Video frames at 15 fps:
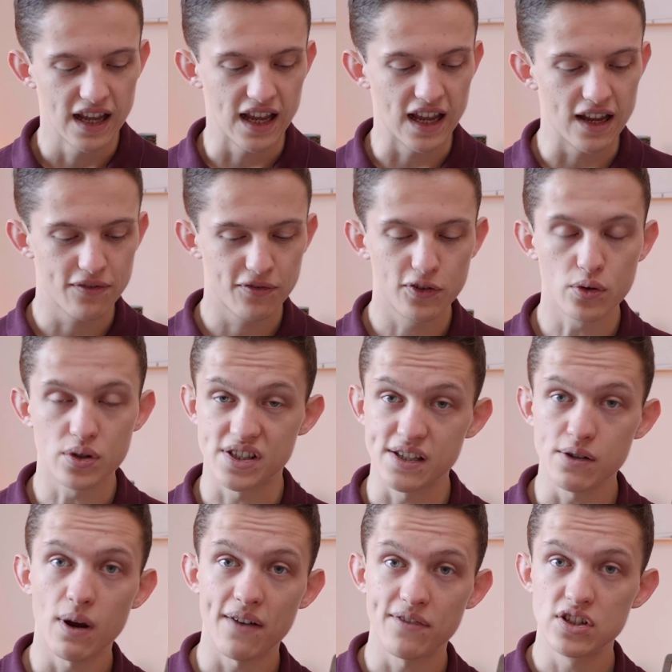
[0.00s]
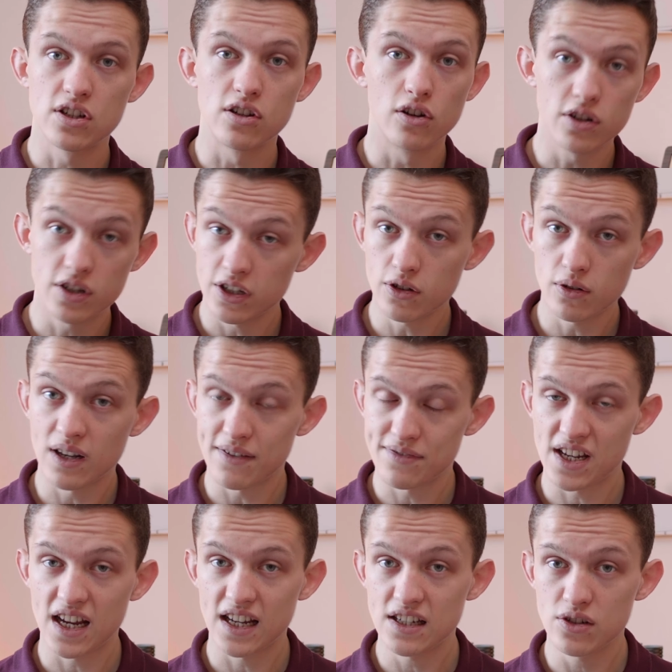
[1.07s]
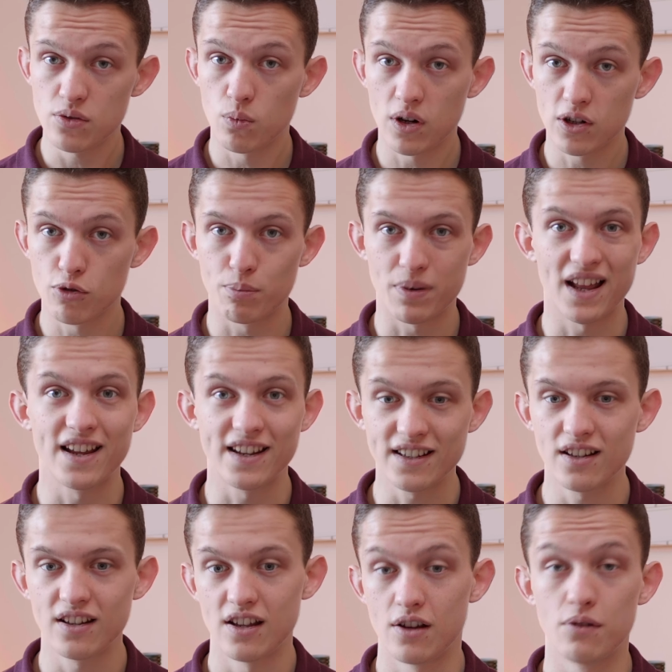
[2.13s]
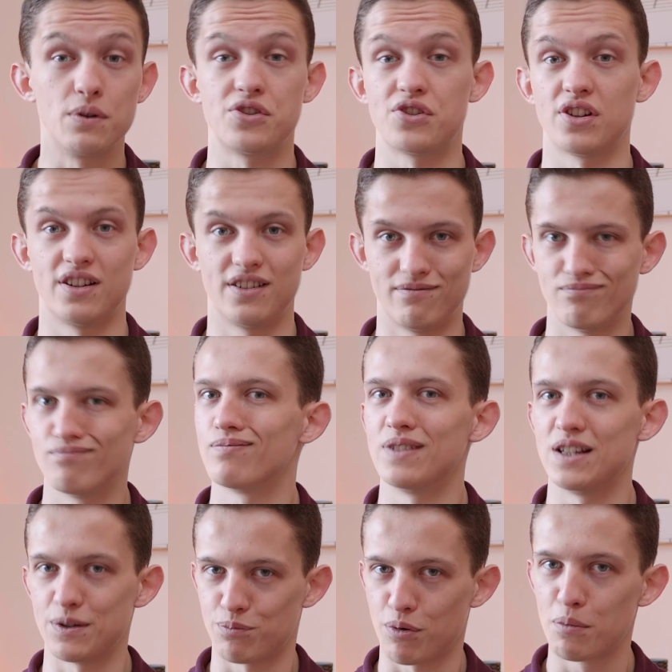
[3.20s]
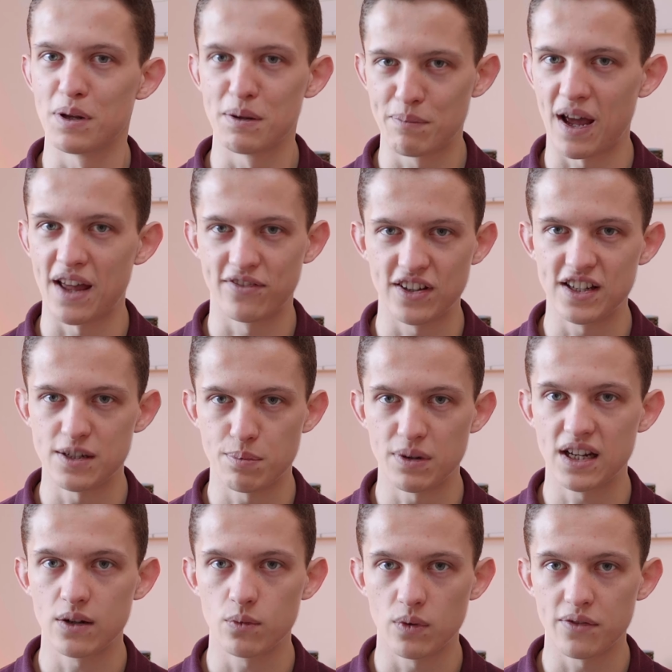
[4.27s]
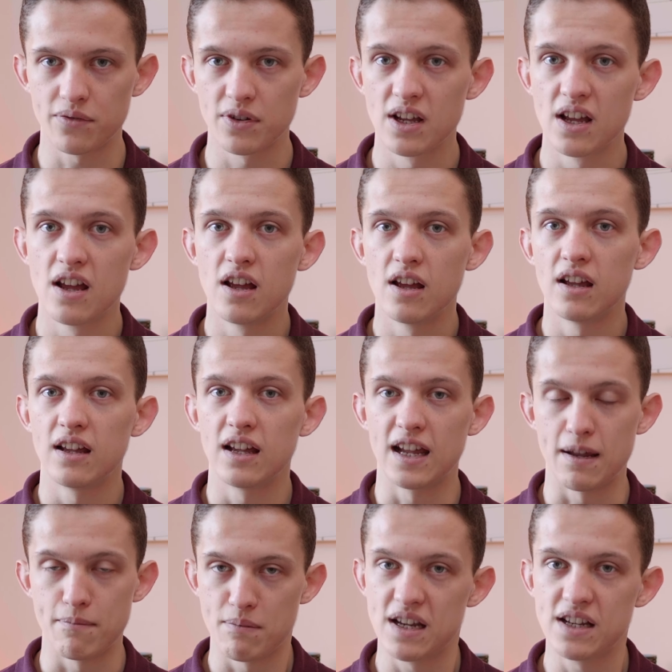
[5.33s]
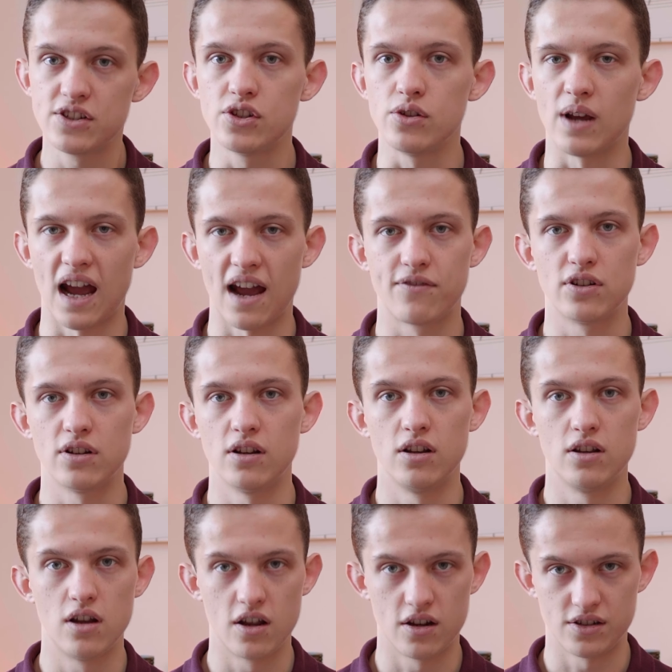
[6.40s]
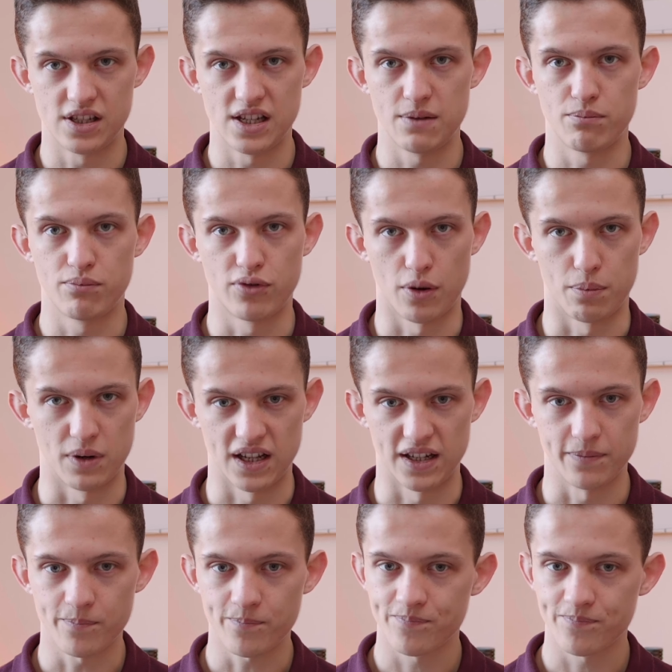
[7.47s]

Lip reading: If you're still having to look at your left hand while you're playing, which is probably a bad thing to begin with, it means you haven't learnt it properly.